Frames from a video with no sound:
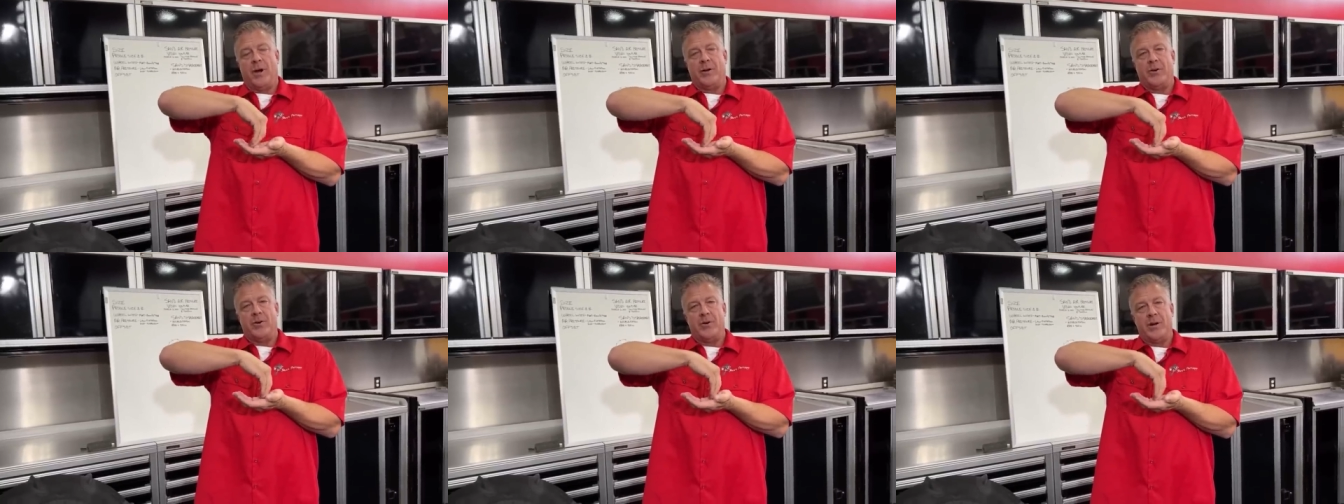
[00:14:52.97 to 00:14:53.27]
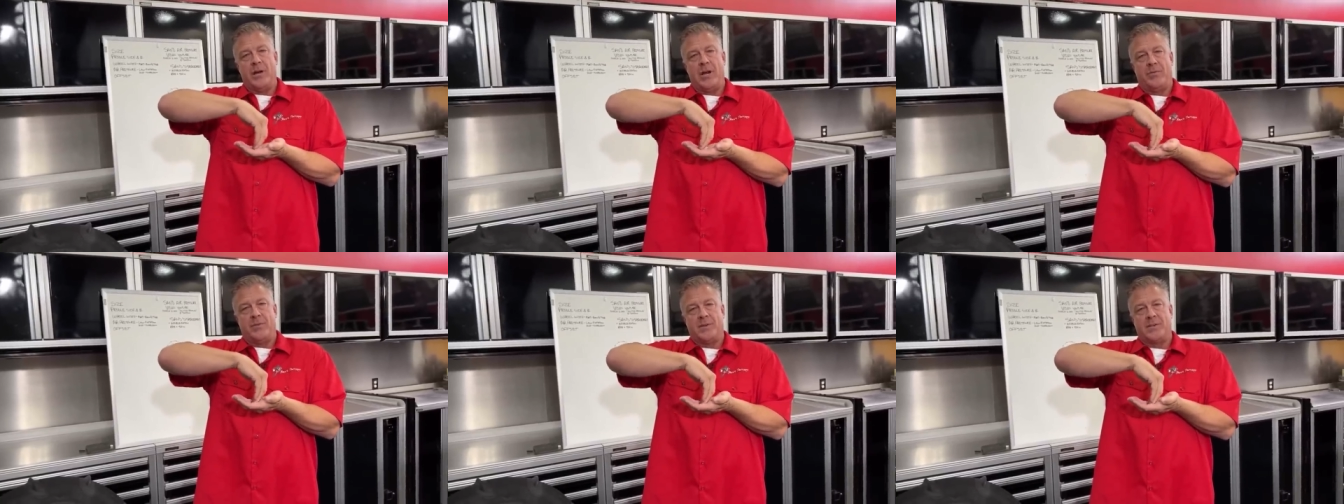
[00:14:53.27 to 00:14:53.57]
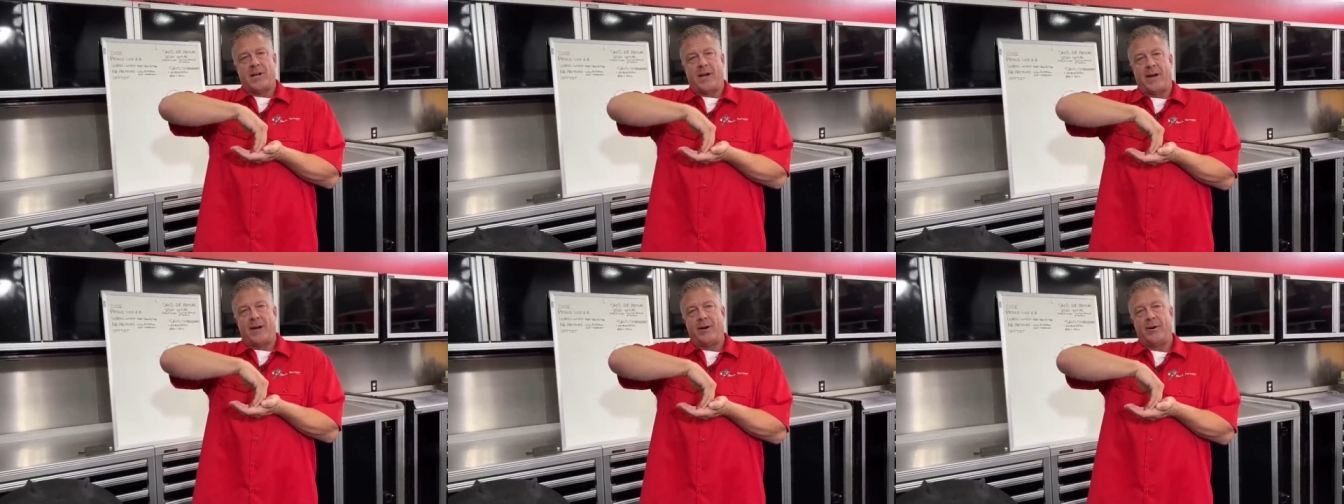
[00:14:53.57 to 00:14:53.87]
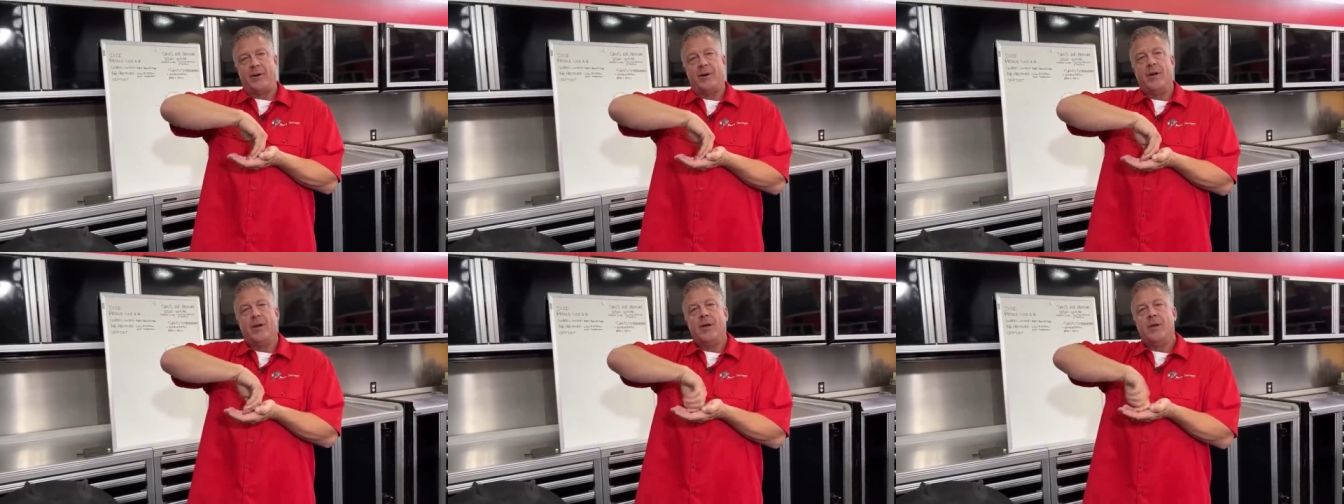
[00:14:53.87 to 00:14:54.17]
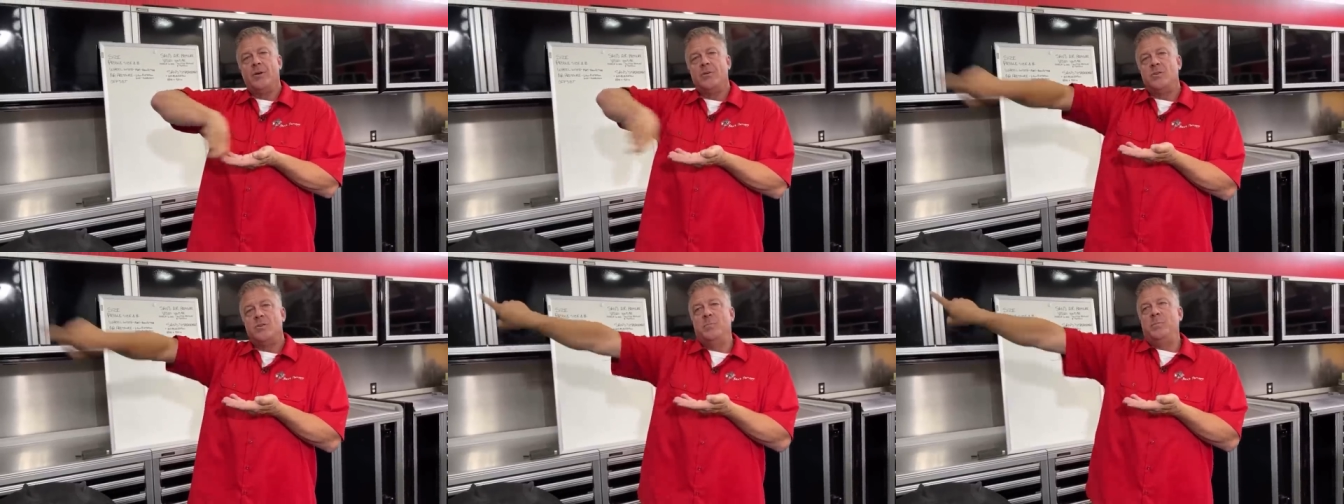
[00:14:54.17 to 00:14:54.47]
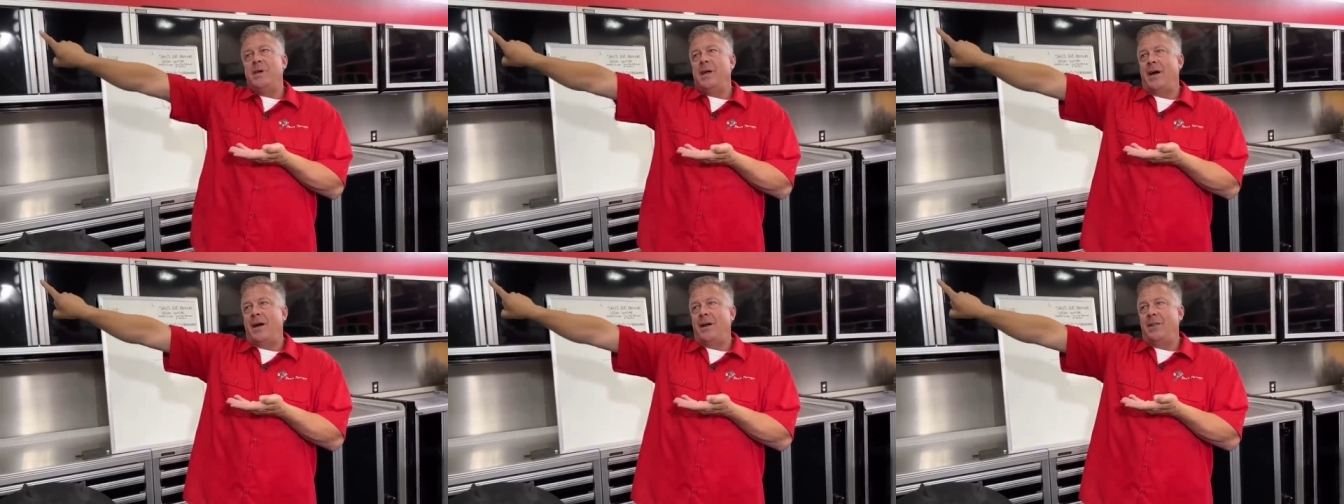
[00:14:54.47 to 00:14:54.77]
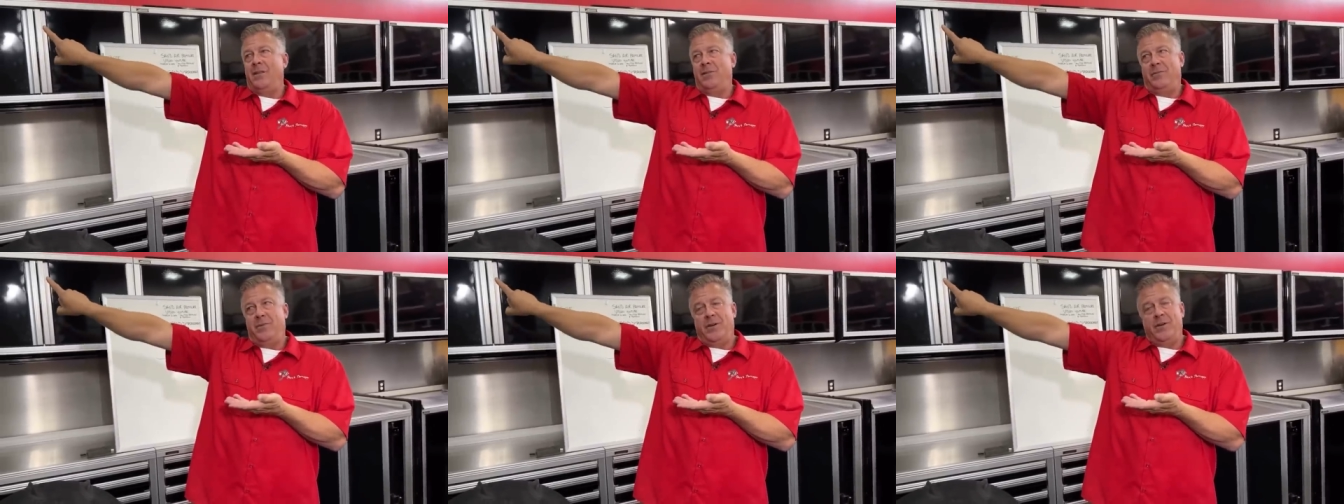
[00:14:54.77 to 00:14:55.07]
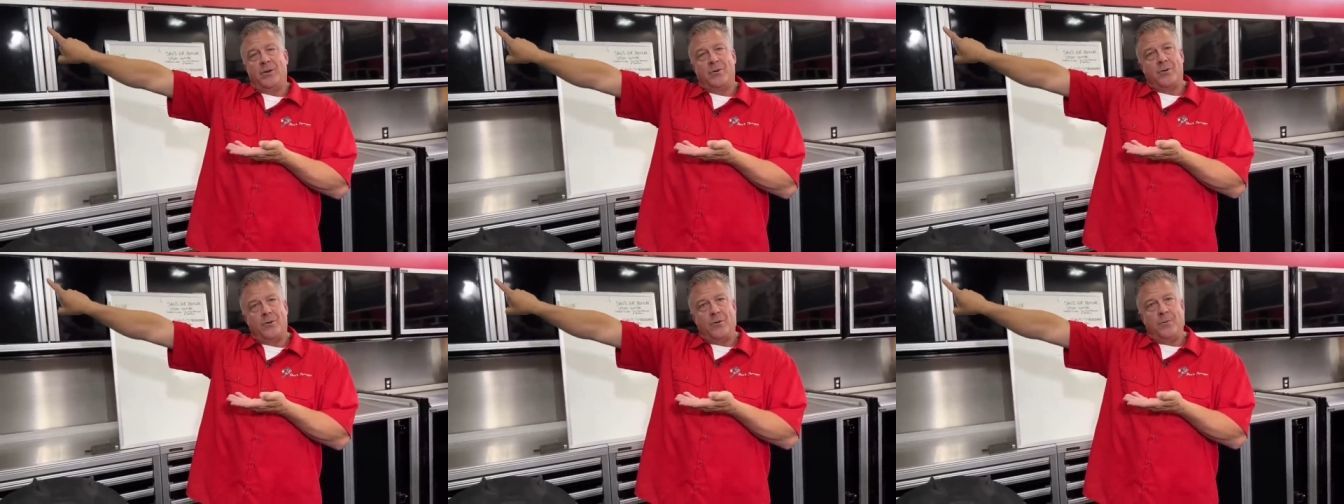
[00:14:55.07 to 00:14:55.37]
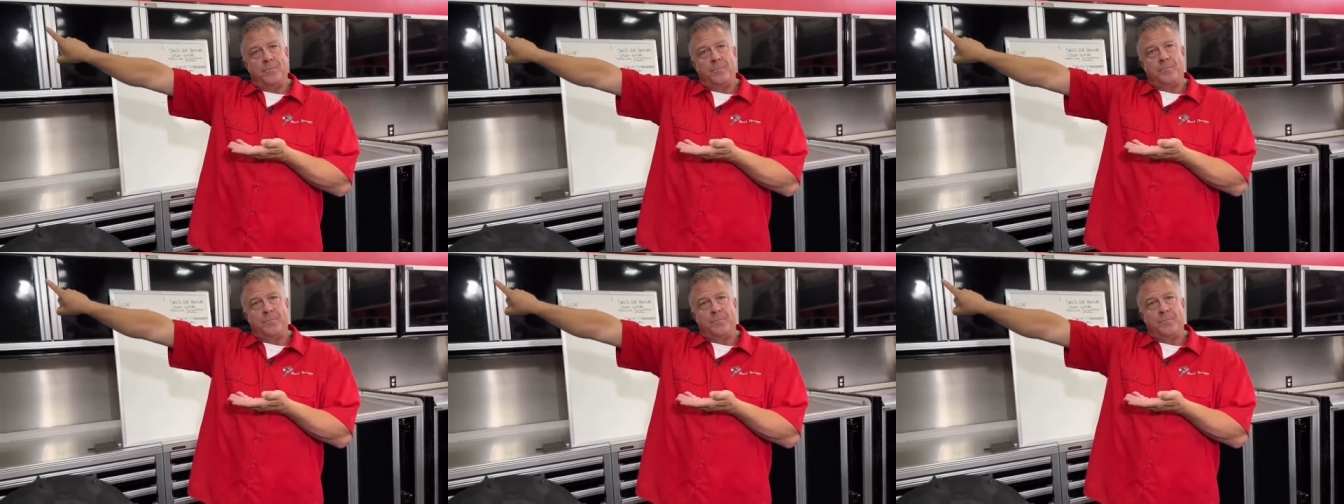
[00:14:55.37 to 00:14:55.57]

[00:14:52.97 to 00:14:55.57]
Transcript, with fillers: underneath the tire to behind the vehicle,